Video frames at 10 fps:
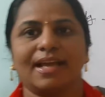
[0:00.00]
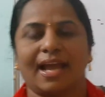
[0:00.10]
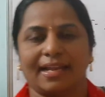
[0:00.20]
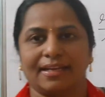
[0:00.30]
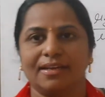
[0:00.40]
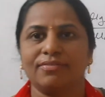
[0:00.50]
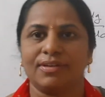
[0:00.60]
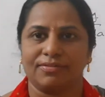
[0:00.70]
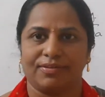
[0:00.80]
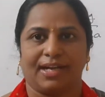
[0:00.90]
angle of
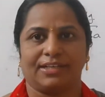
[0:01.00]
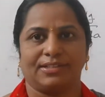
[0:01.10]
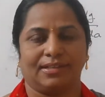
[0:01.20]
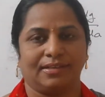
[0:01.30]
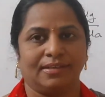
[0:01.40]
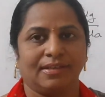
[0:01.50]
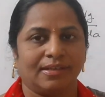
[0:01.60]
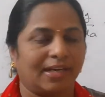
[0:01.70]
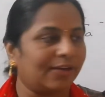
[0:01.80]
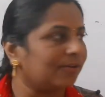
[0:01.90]
refraction.
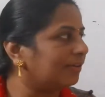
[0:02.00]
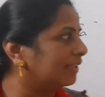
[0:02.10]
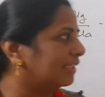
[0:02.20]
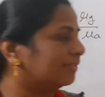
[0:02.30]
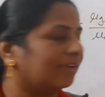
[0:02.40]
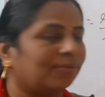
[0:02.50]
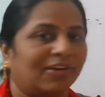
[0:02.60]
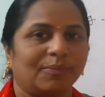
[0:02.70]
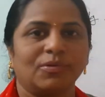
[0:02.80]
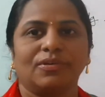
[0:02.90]
Not only this one
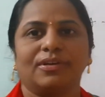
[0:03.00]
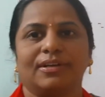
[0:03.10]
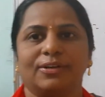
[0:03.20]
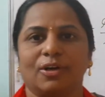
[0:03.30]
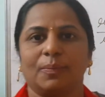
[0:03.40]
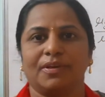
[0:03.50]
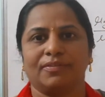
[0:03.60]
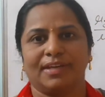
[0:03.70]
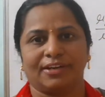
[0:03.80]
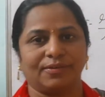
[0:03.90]
more topic
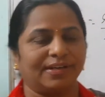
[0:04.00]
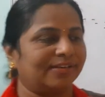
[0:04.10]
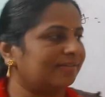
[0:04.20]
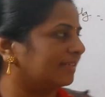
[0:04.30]
we are going to